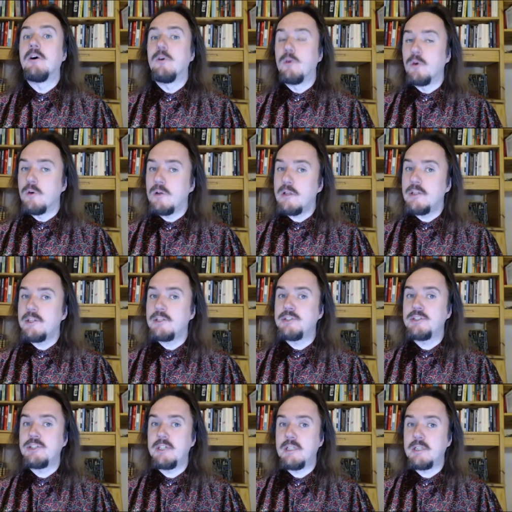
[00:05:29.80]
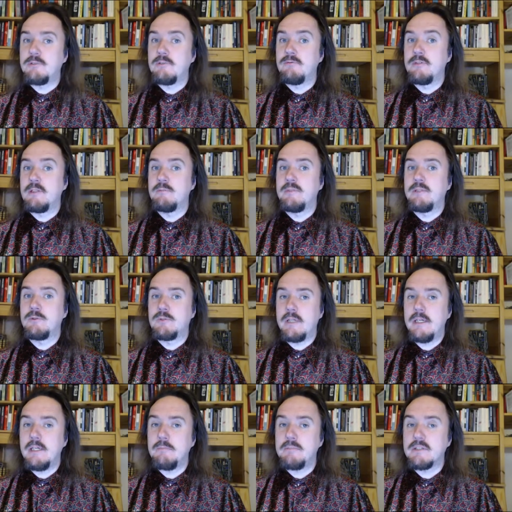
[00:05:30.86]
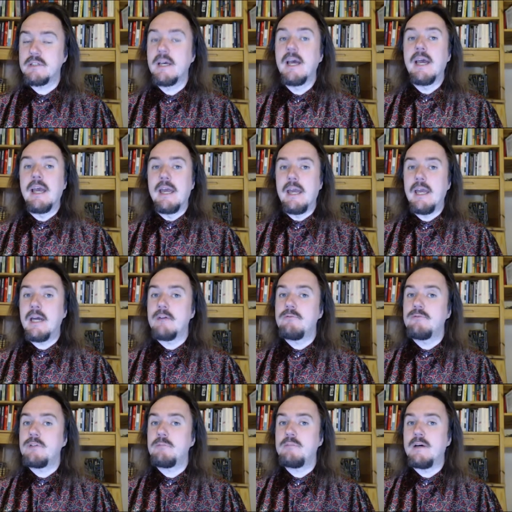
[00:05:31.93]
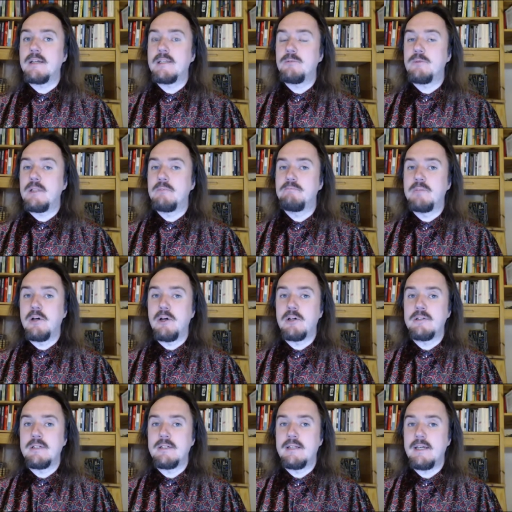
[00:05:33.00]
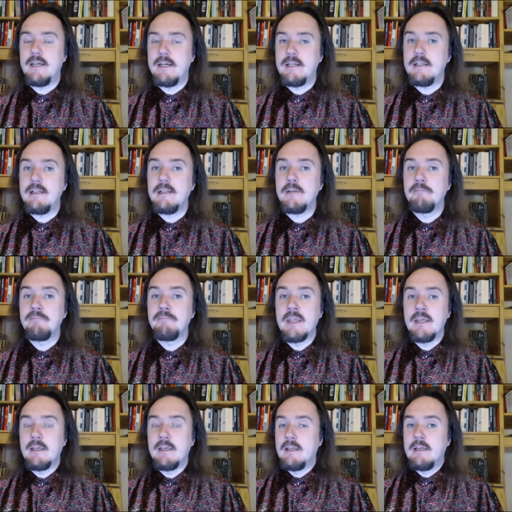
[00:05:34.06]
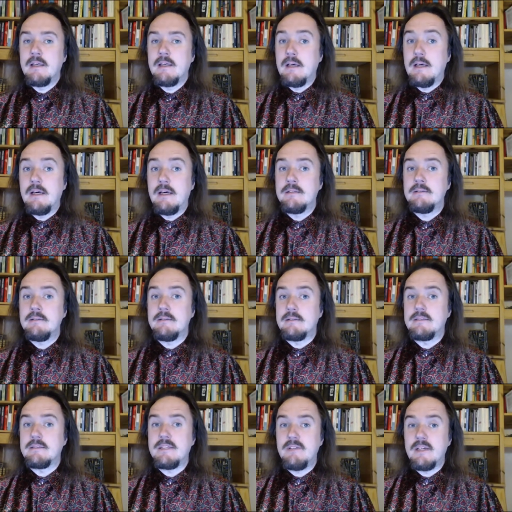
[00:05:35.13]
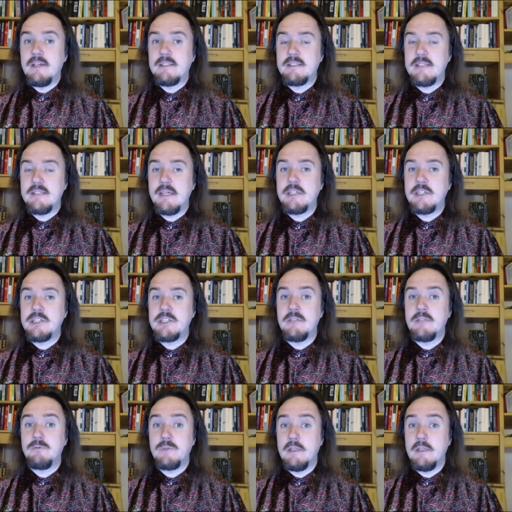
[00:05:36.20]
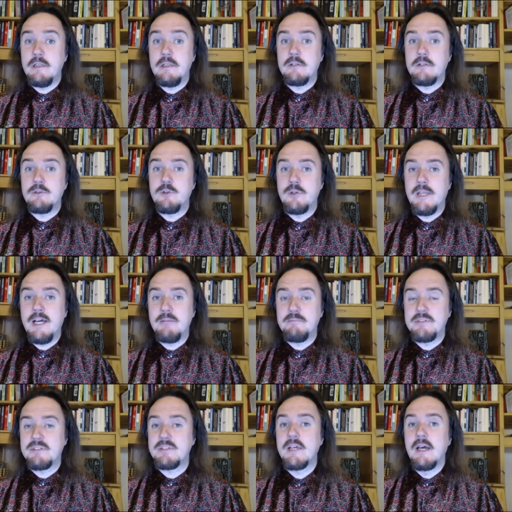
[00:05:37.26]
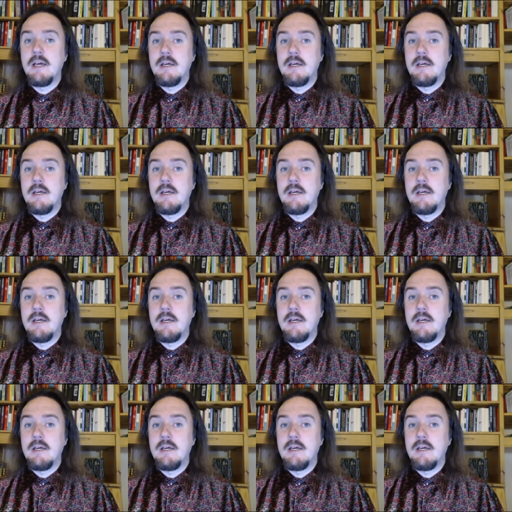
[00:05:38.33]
all the children will be raped, everybody will burn in hell, and civilization will collapse